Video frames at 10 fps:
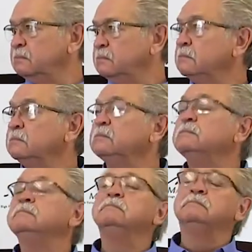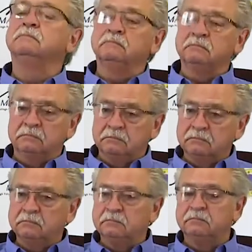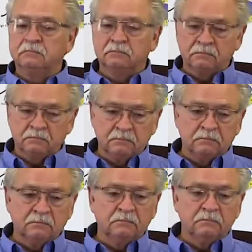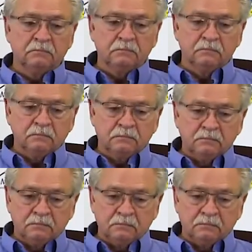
This person isn't speaking.